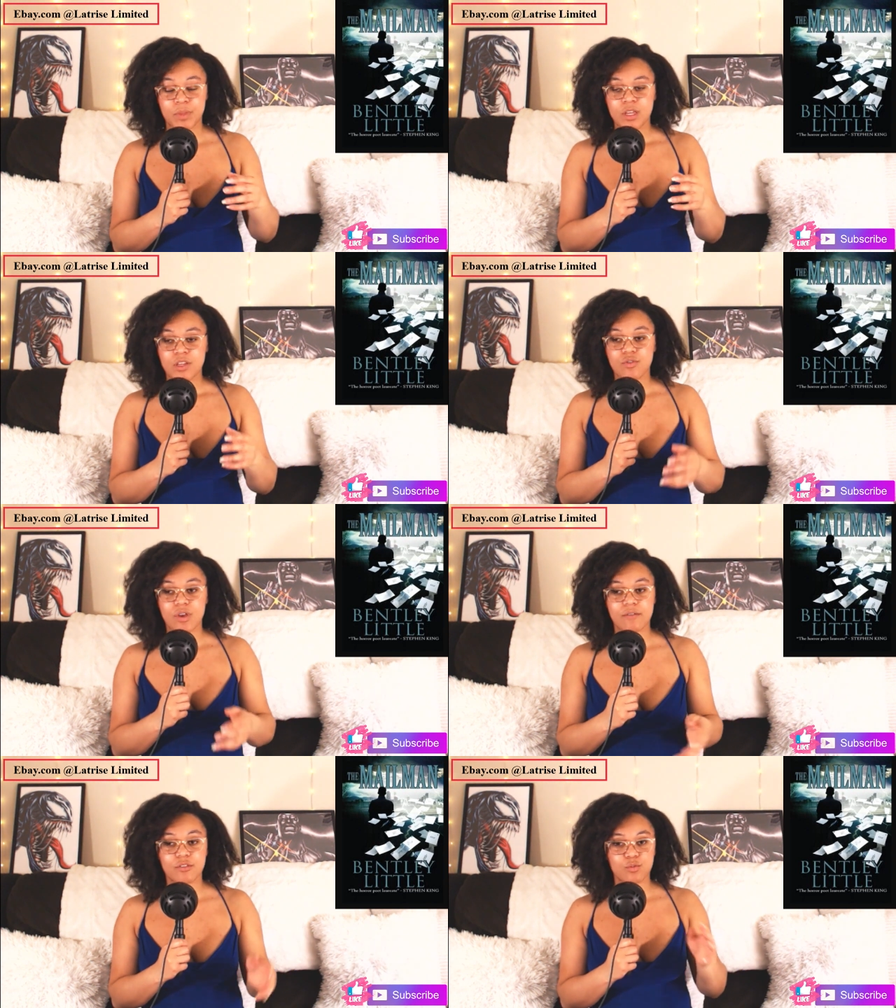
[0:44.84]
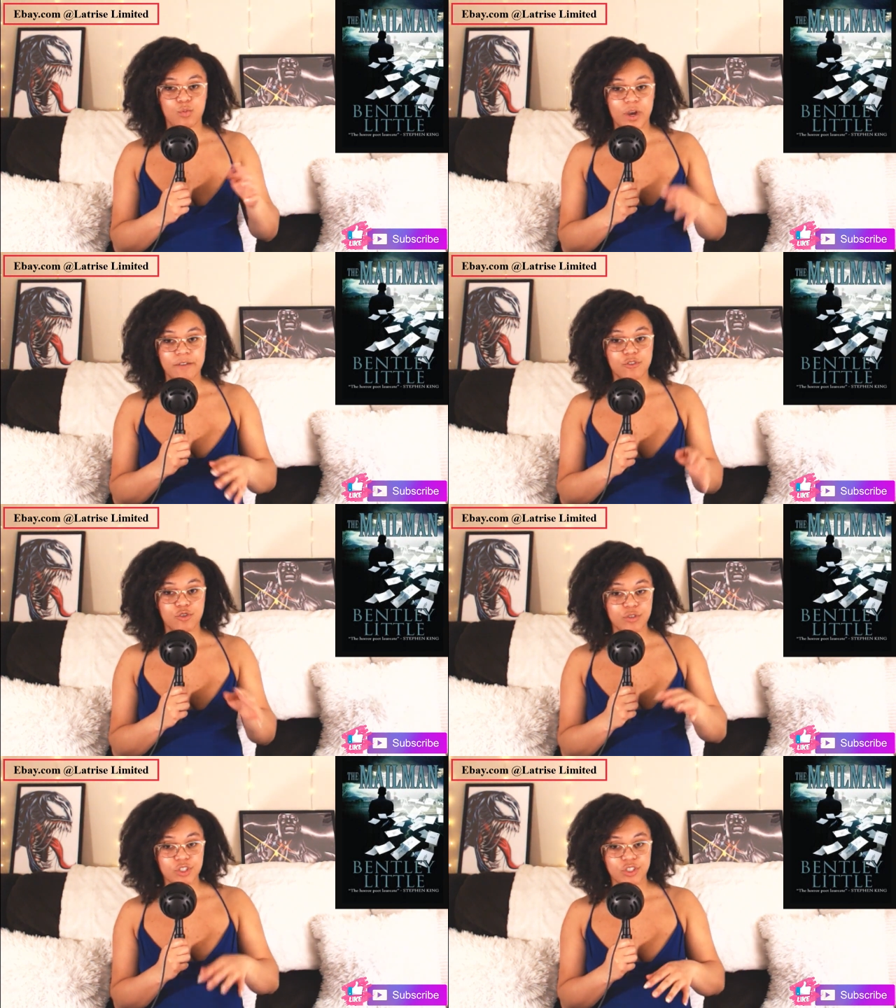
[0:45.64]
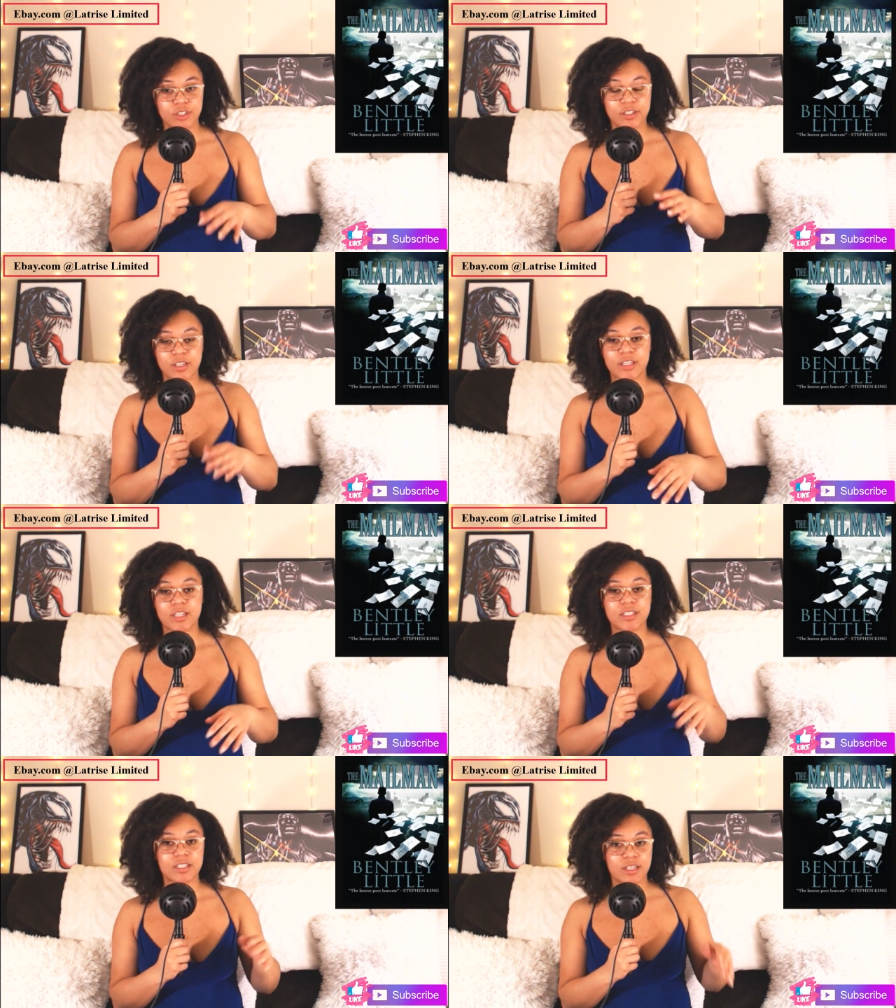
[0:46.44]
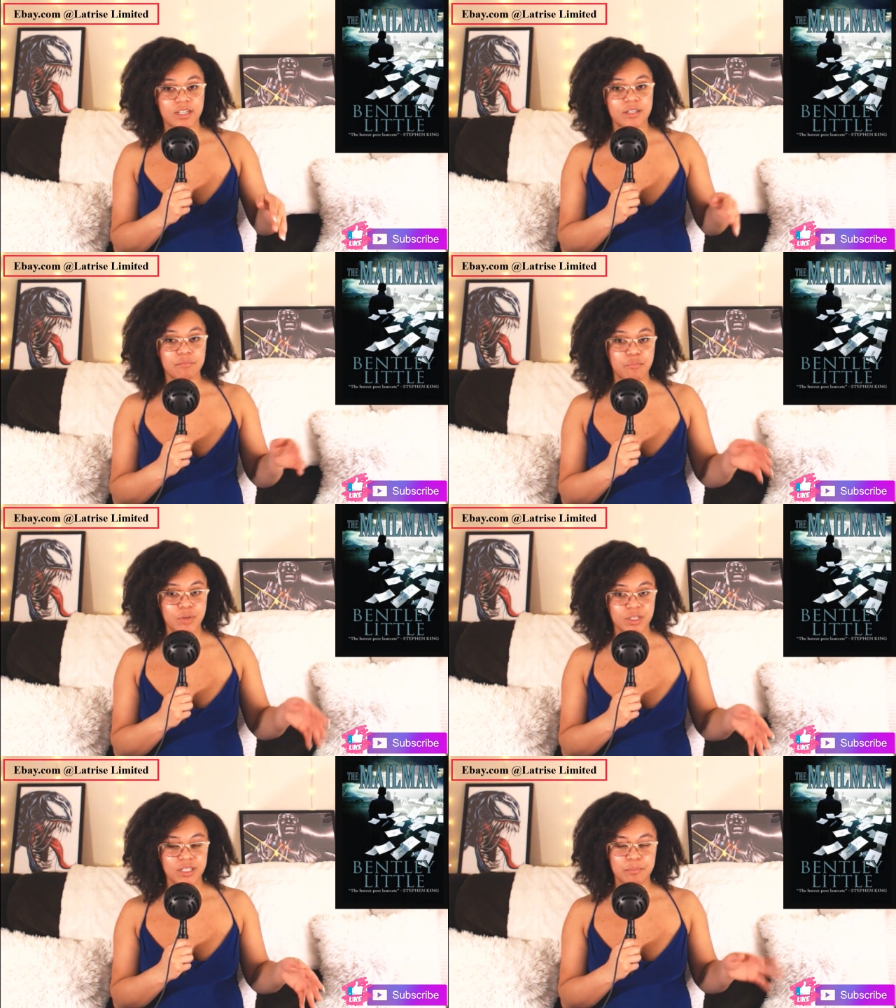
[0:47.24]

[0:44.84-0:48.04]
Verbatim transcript: You have his wife, Trisha, and his son, Billy.